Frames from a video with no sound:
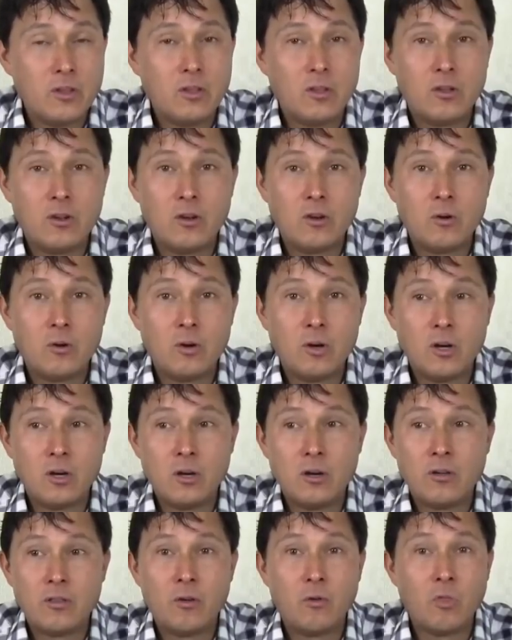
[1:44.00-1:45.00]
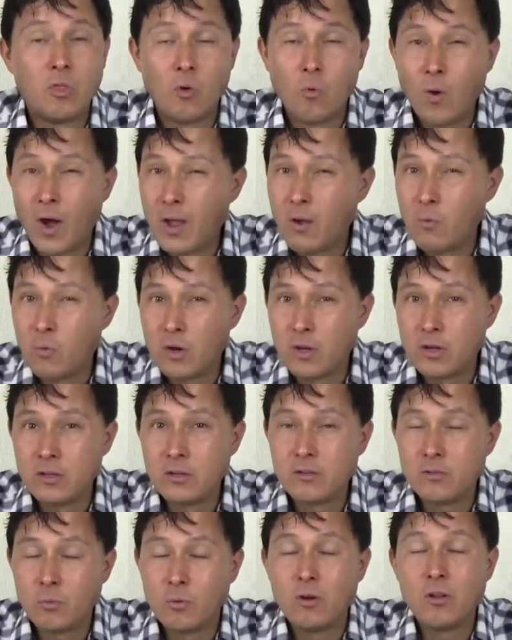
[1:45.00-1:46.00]
you know, the white
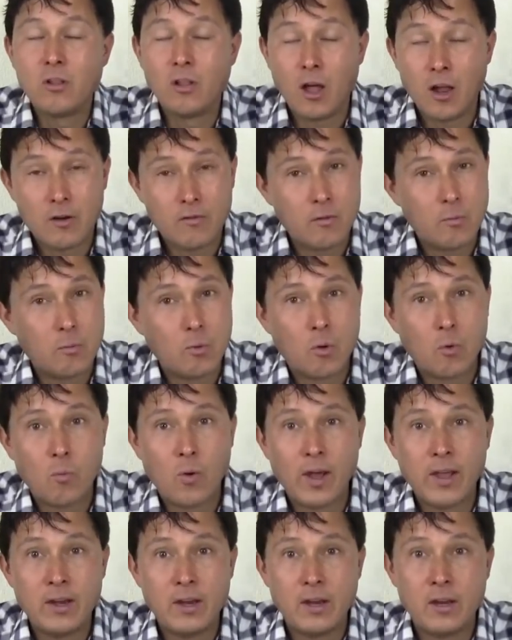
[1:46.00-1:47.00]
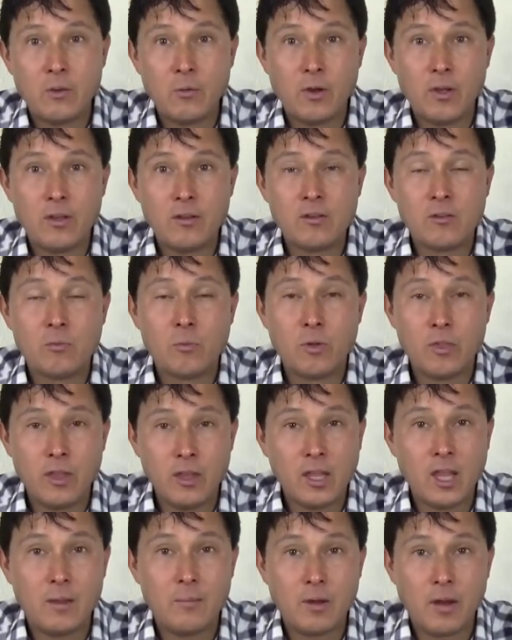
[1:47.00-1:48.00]
ones. Well, a lot of them were white anyways. When
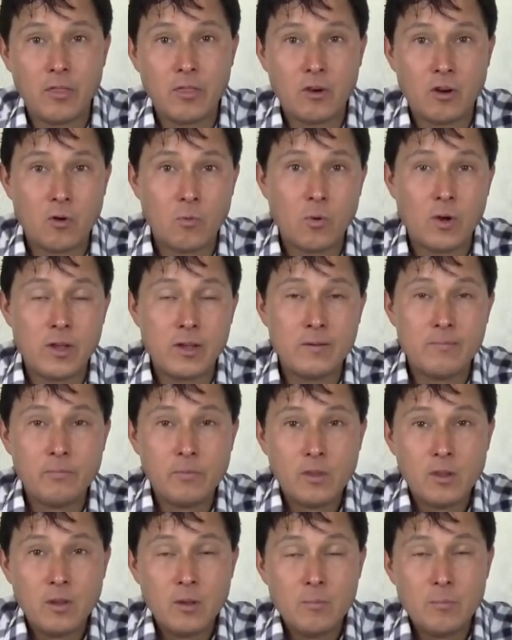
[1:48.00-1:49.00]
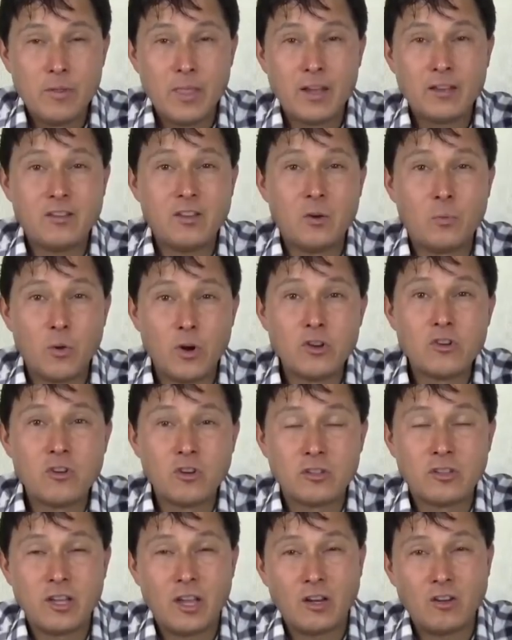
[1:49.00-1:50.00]
they came out, they were white. But that's the
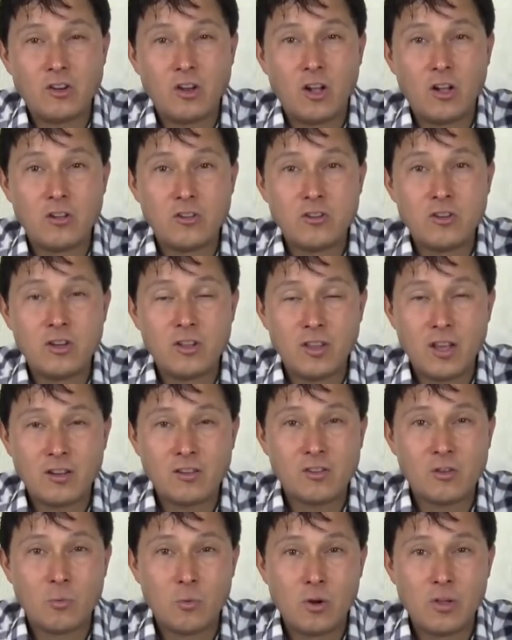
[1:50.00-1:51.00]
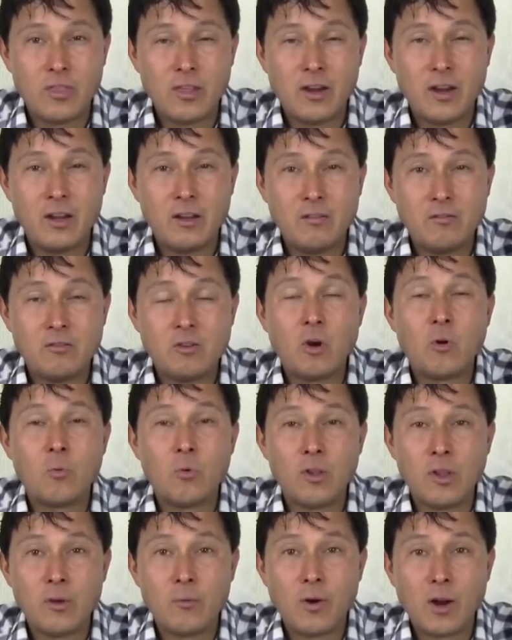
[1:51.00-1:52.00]
original technology, and that's the one that I
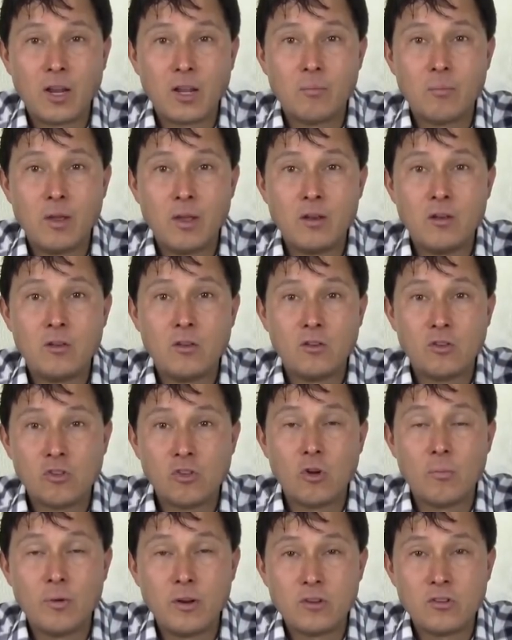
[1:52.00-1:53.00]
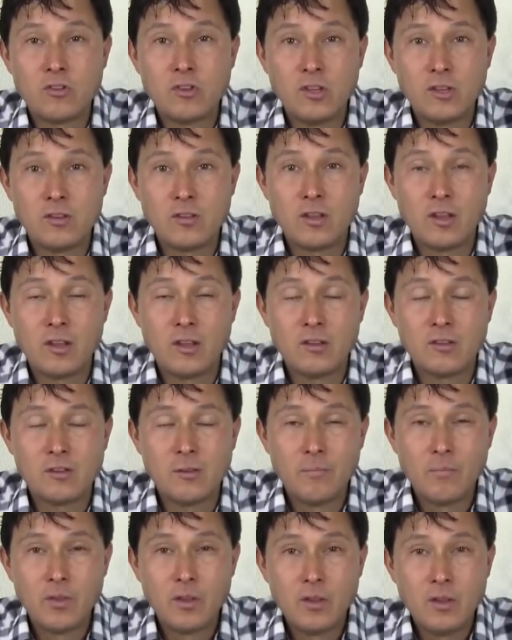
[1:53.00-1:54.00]
don't really recommend so much these days.